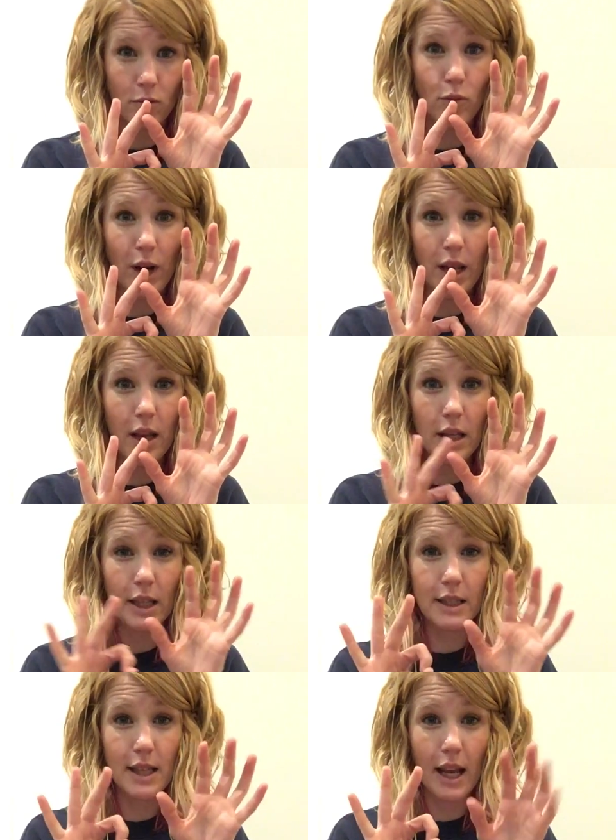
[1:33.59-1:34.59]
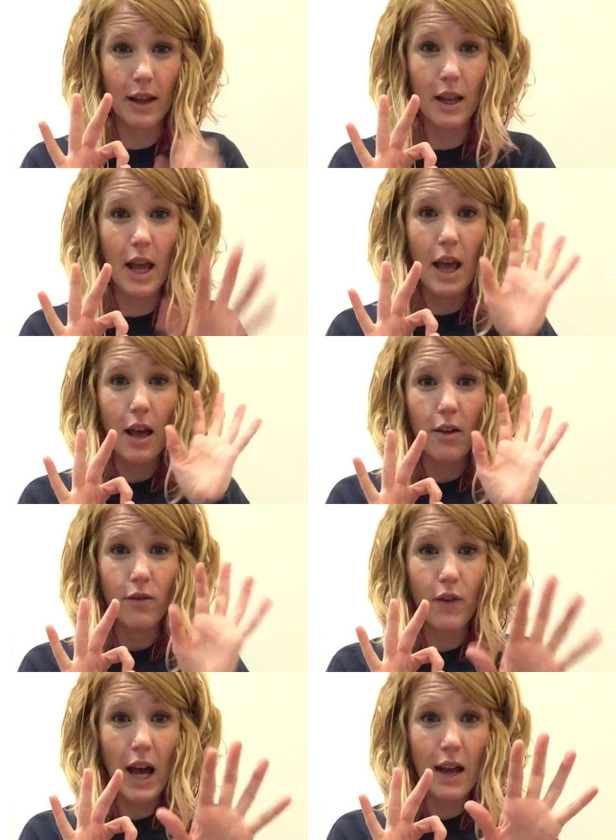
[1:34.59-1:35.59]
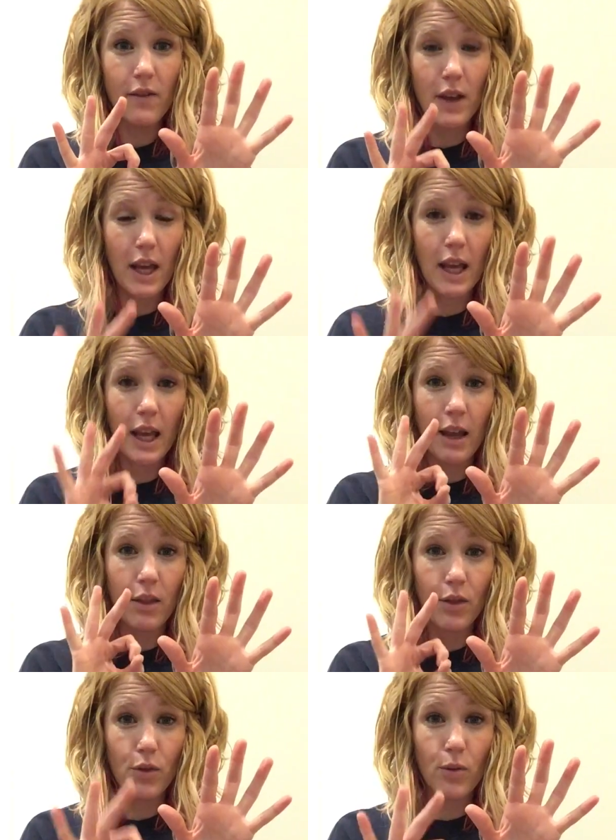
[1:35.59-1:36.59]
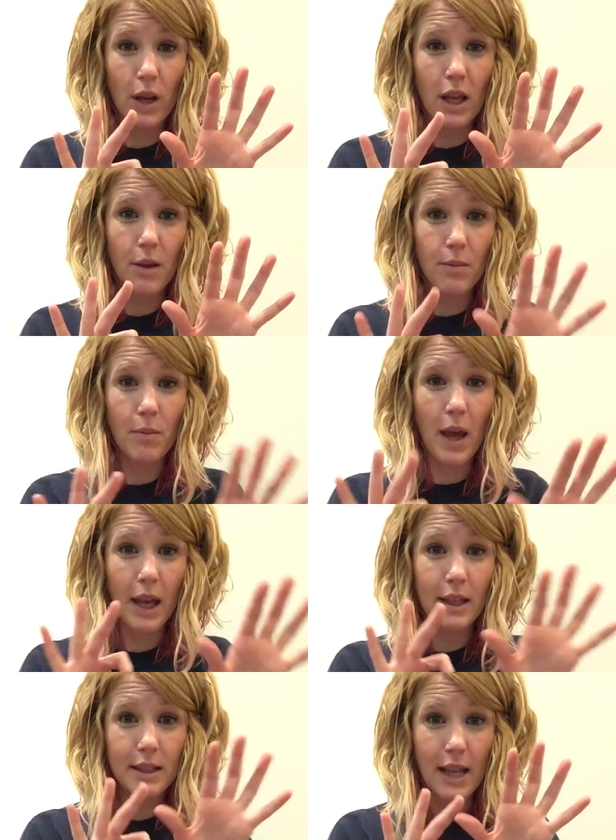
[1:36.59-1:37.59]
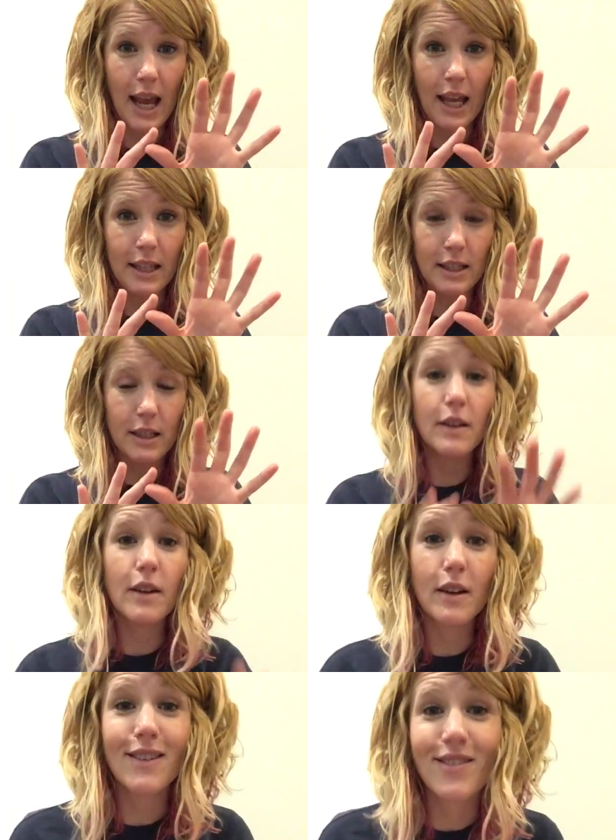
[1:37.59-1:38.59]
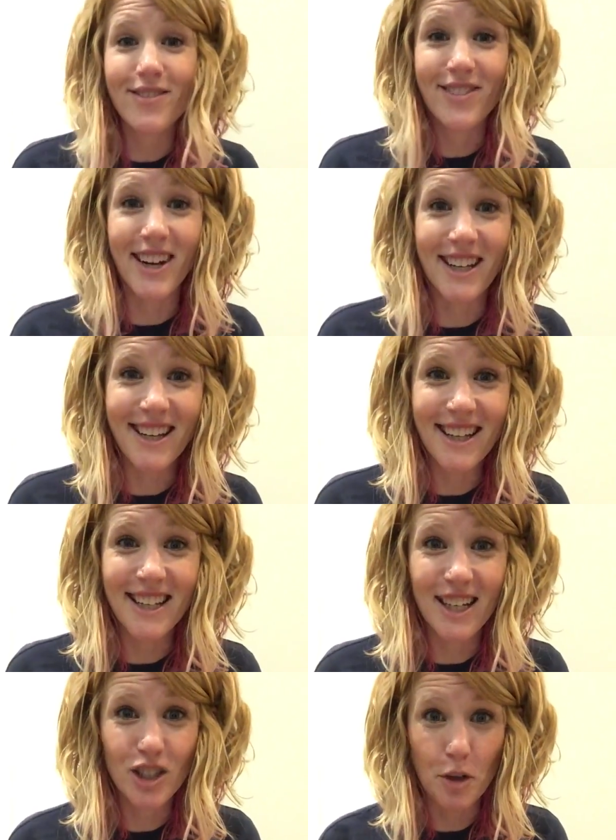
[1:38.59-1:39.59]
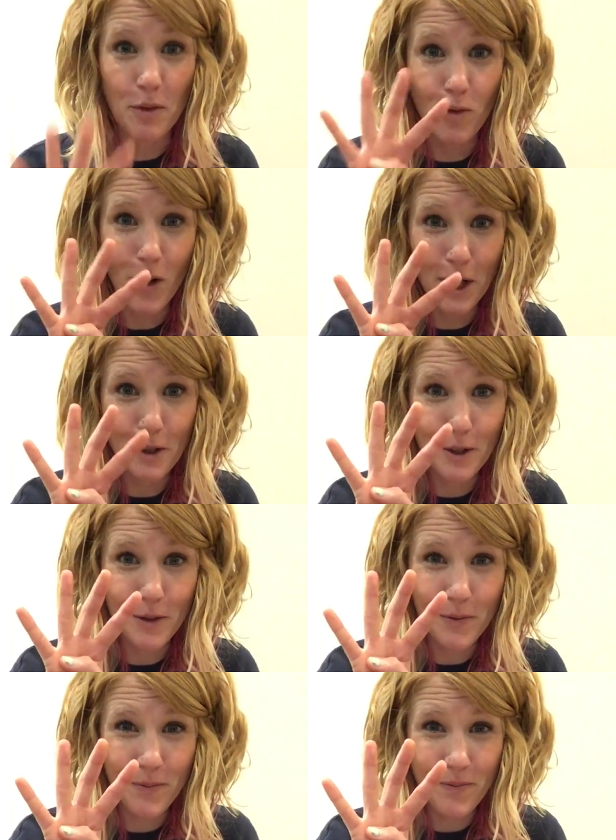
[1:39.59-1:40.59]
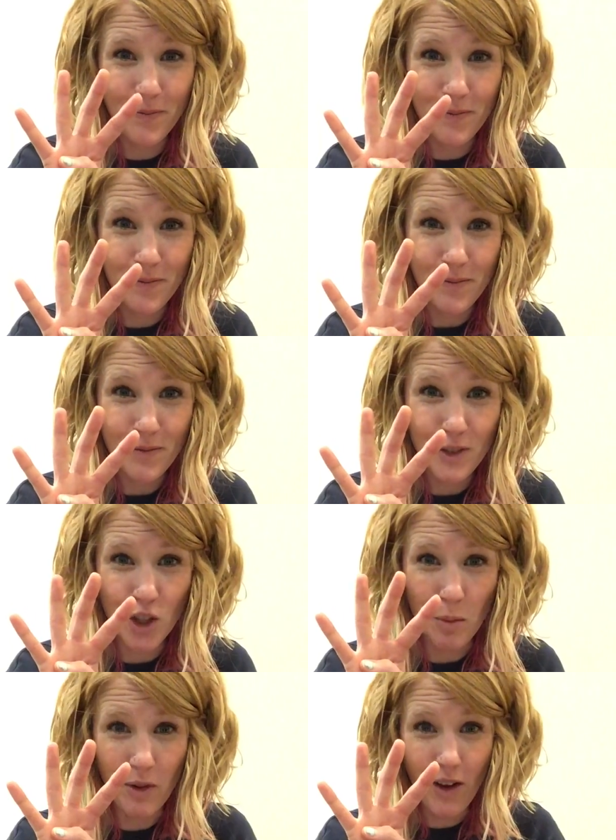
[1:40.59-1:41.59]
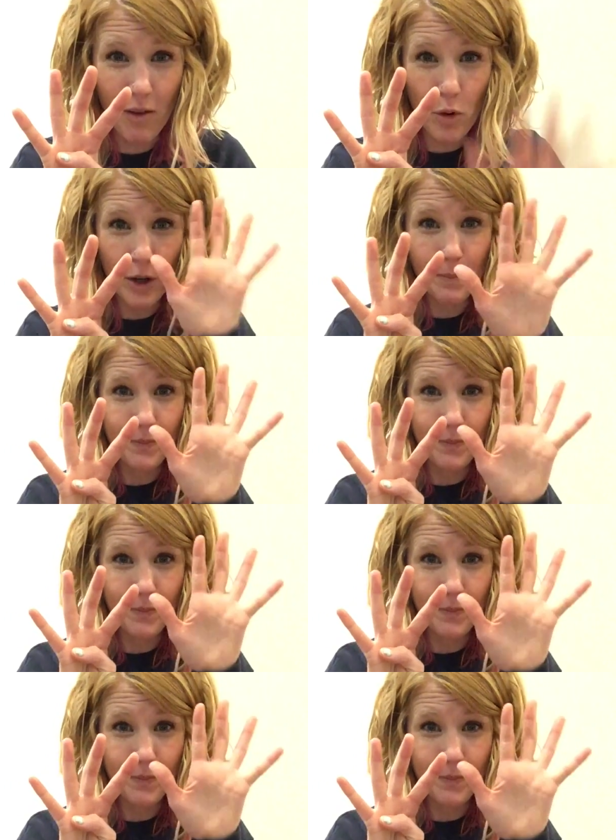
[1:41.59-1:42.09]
Ready? Let's say it. 5 and 3 makes 8. Very good. Show me 4. Show me 5 more.